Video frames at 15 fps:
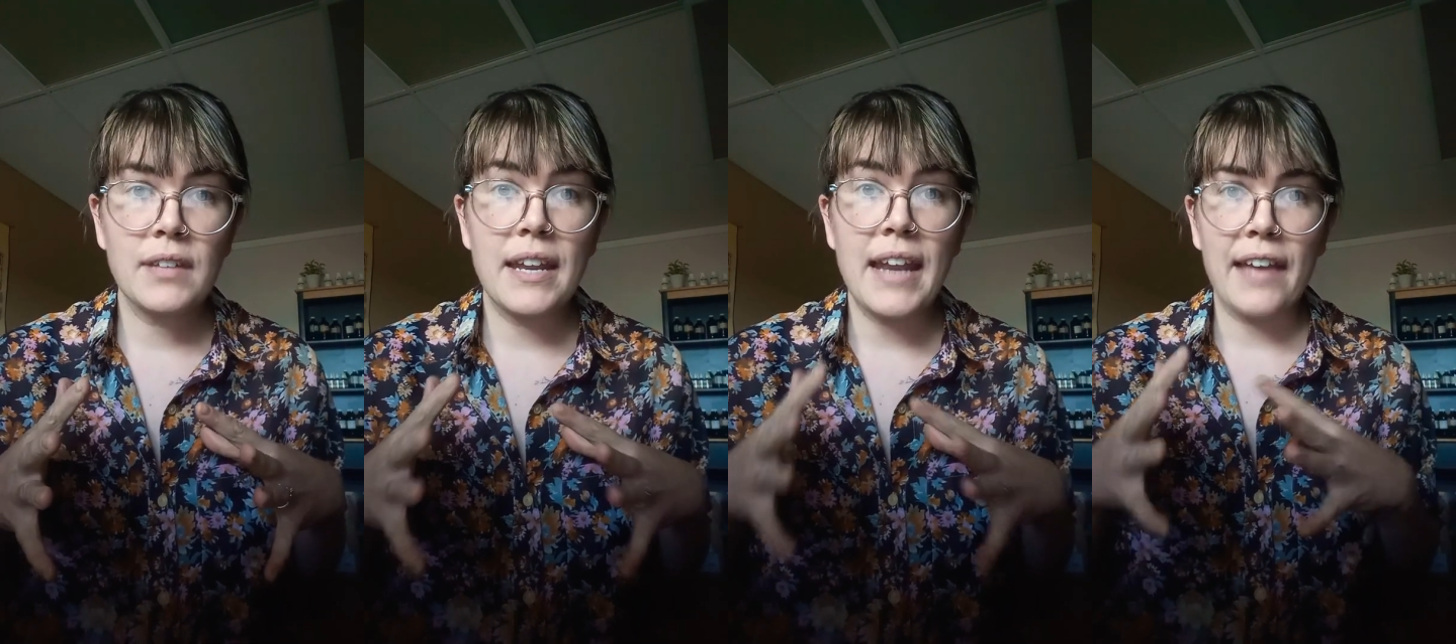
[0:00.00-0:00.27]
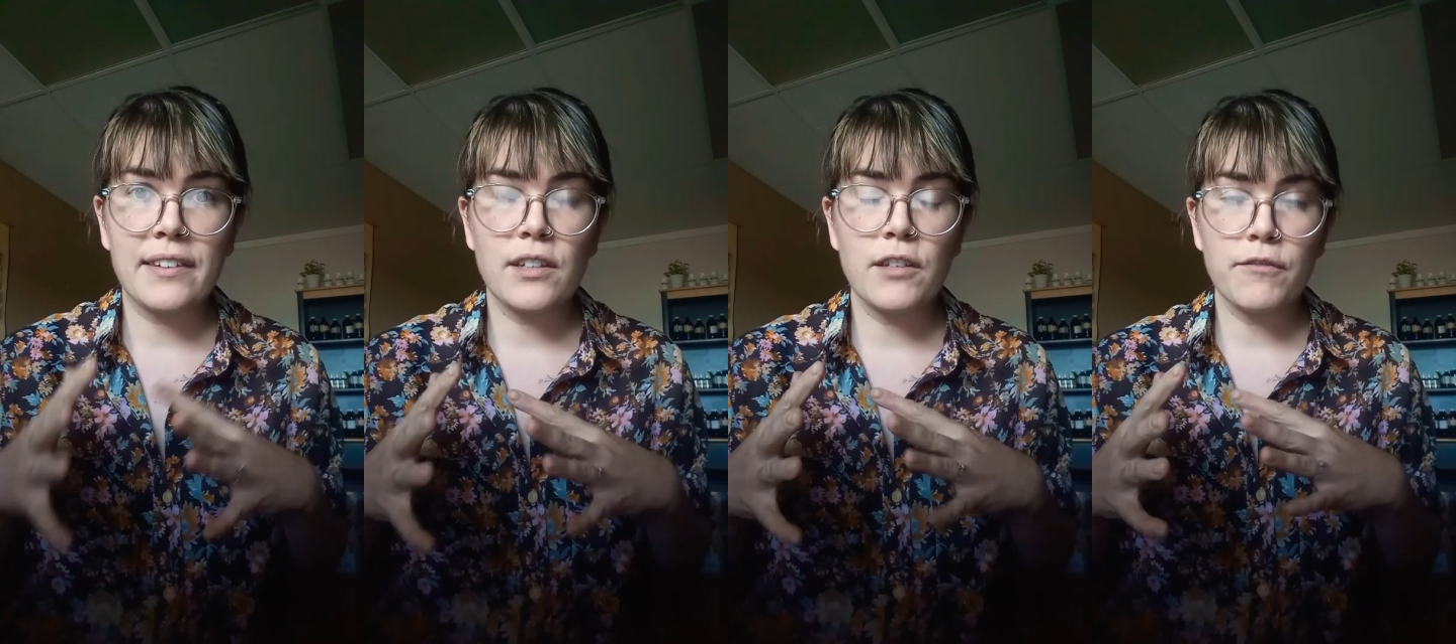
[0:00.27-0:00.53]
and
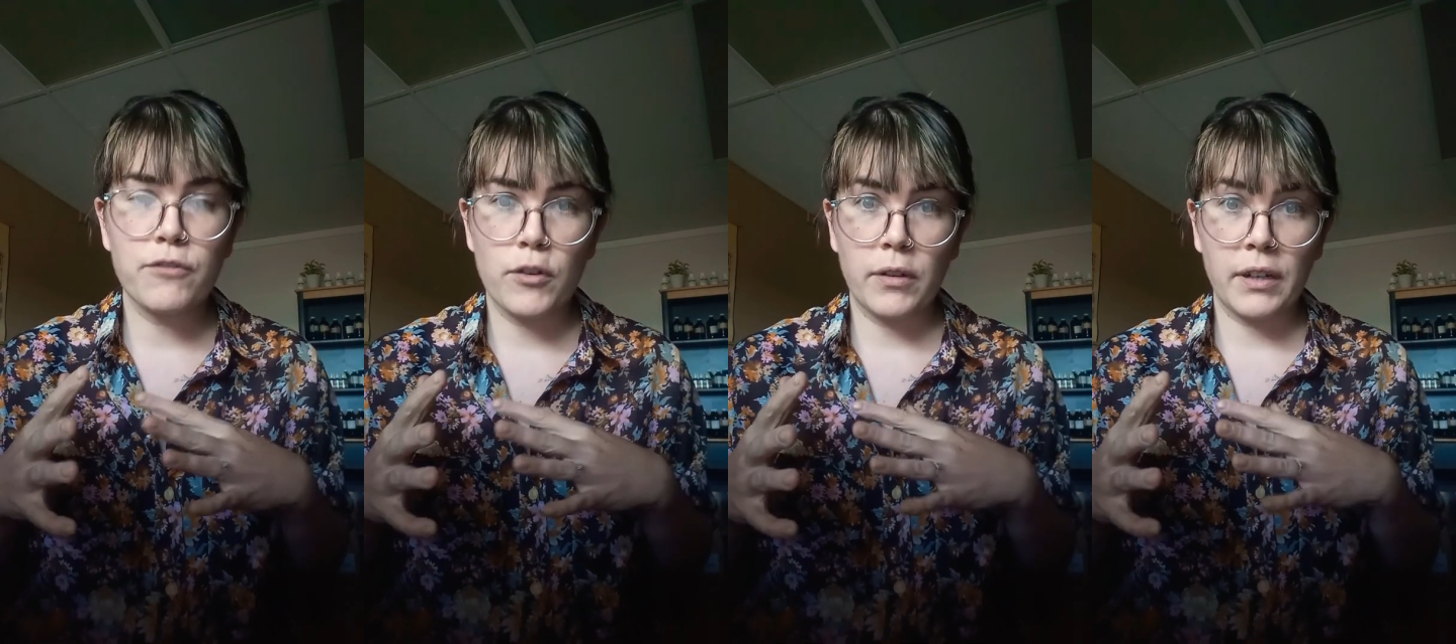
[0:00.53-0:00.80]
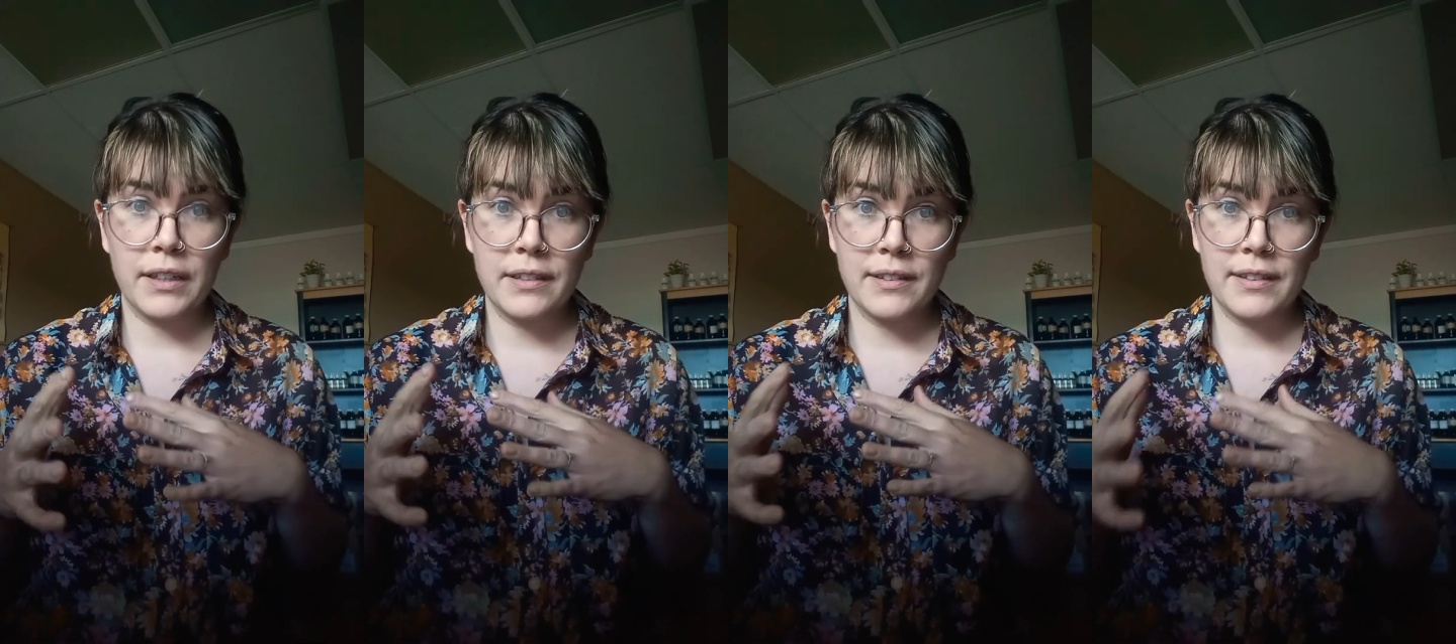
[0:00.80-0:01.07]
asking for
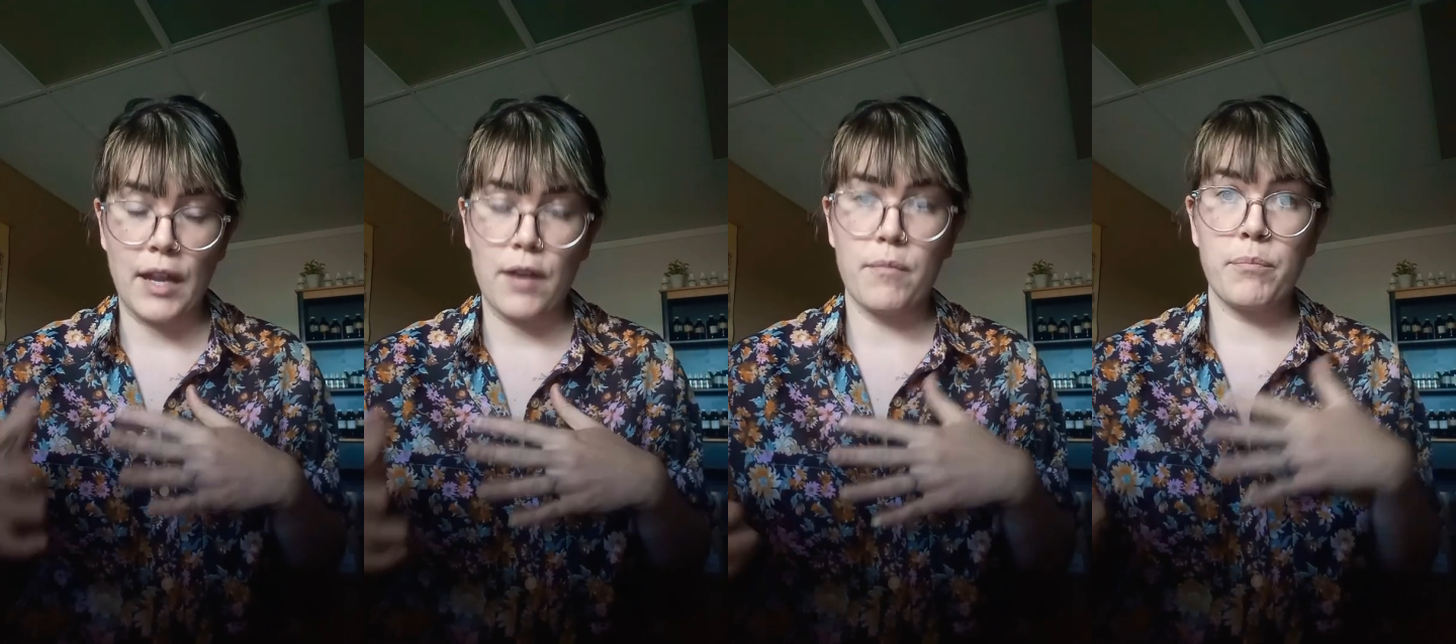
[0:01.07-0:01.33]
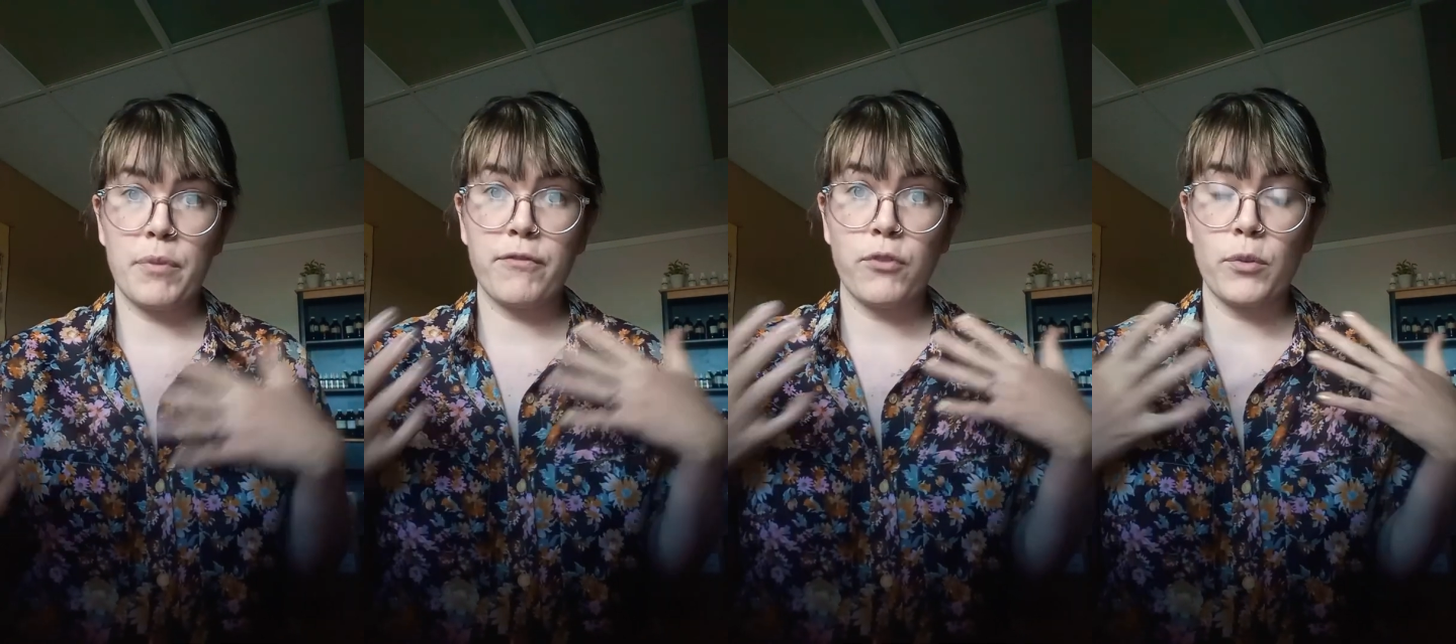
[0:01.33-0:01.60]

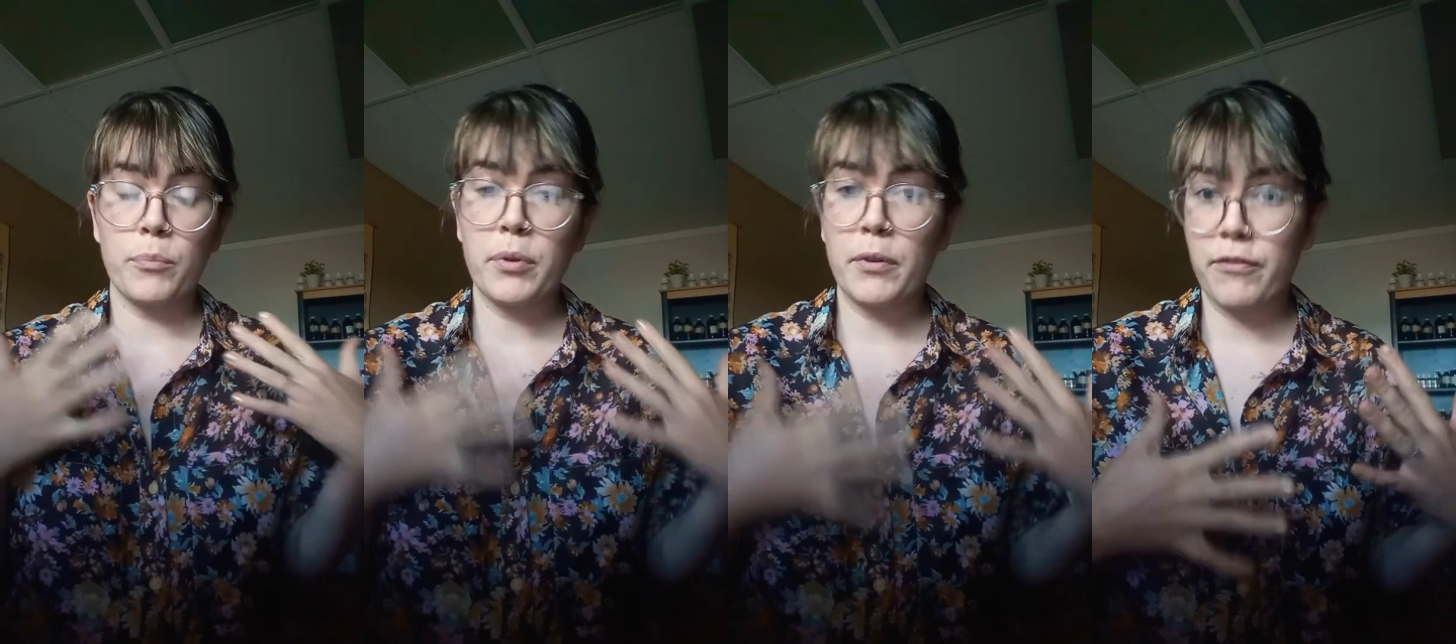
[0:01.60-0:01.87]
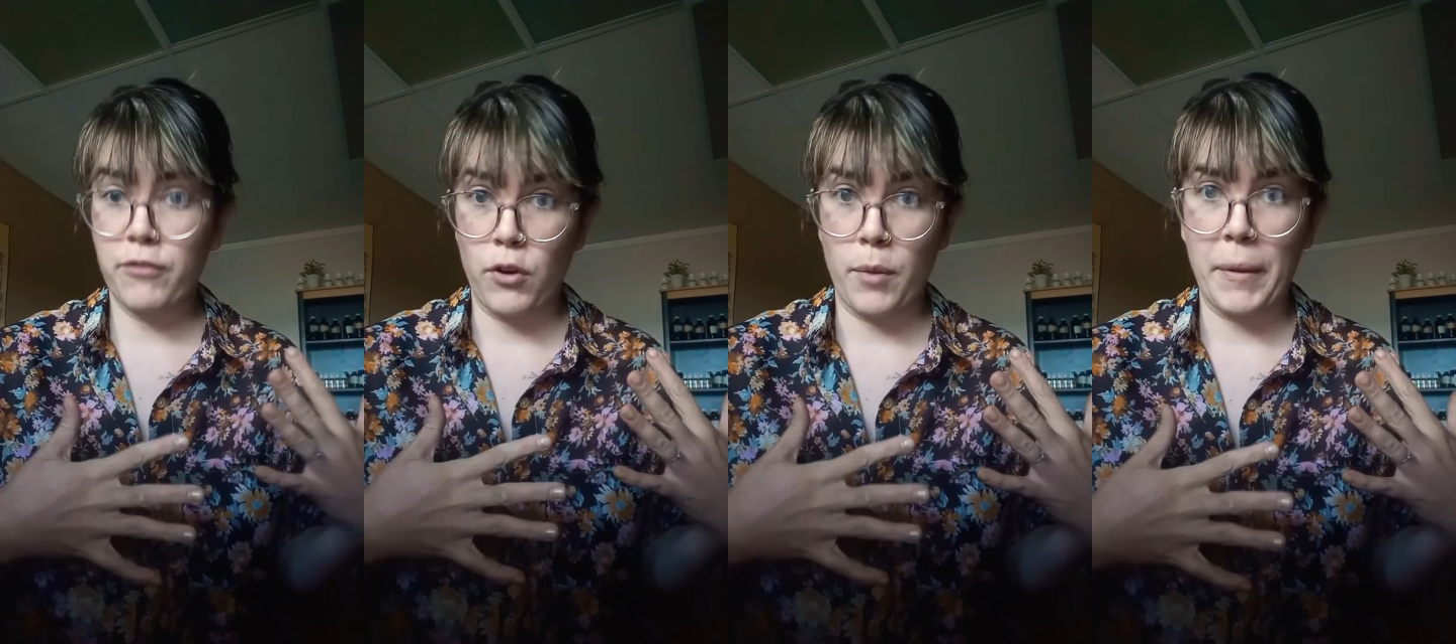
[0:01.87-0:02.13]
consent before
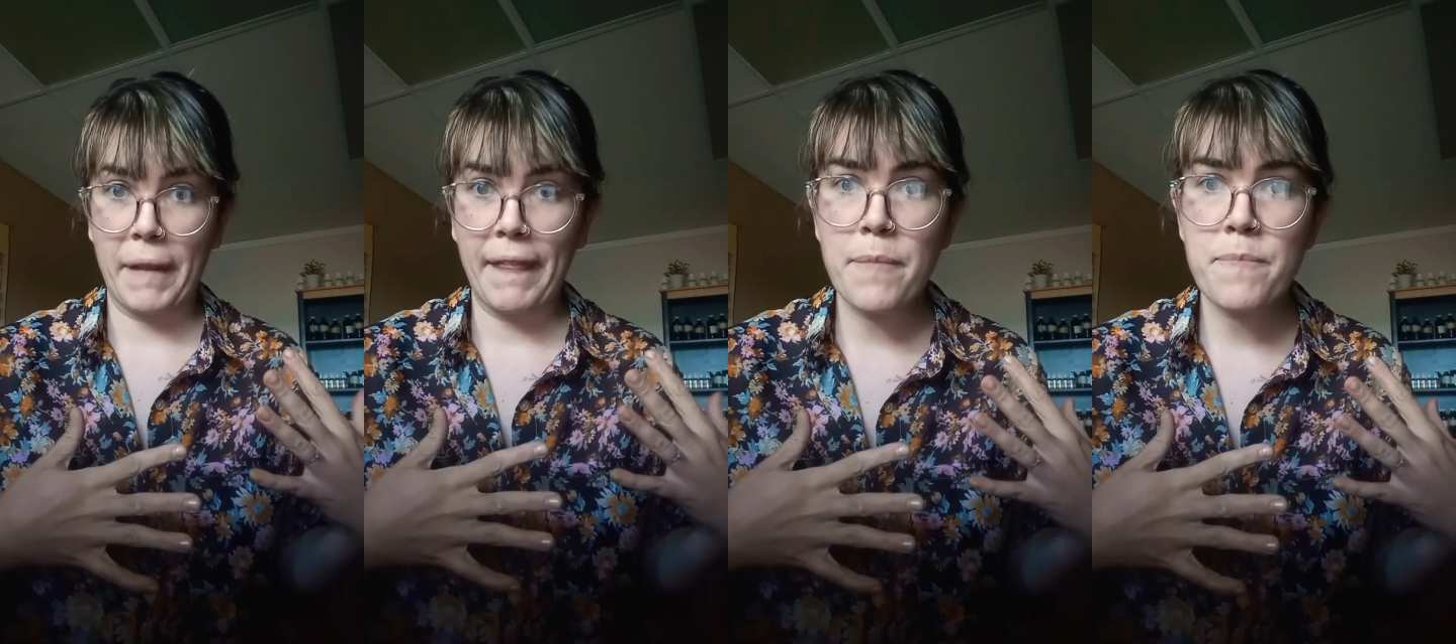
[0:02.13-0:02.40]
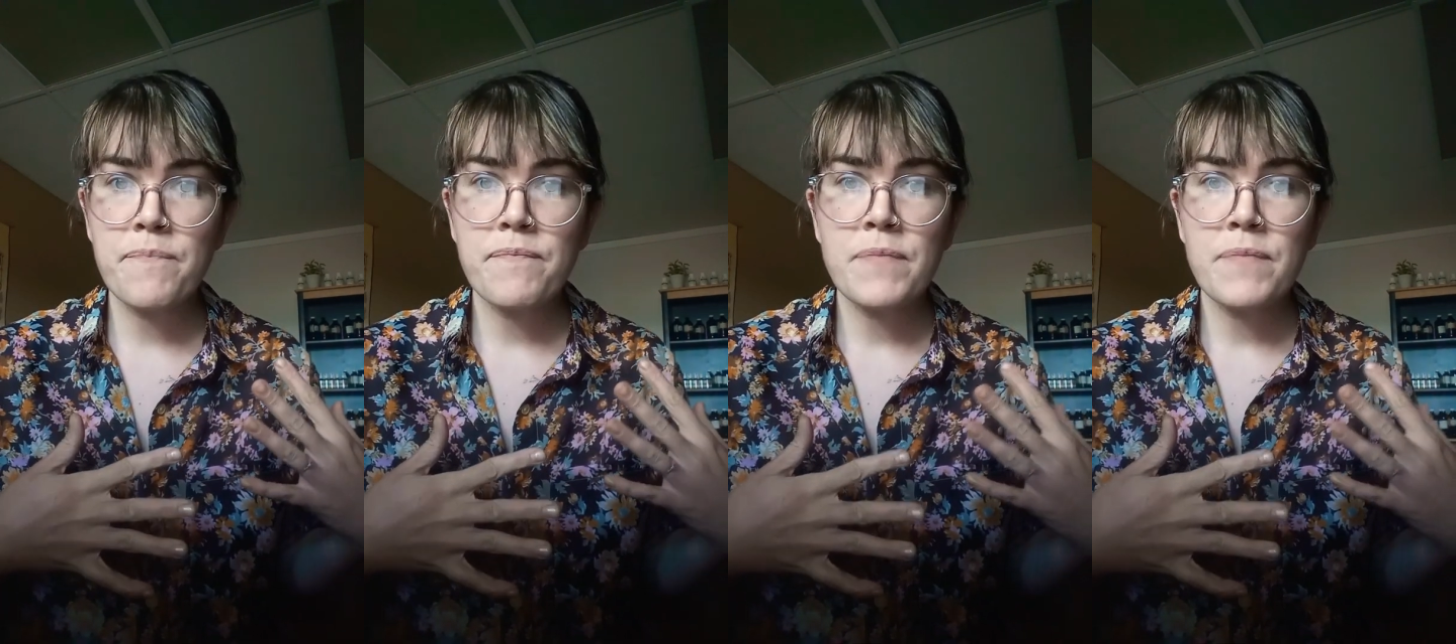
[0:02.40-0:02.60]
performing them.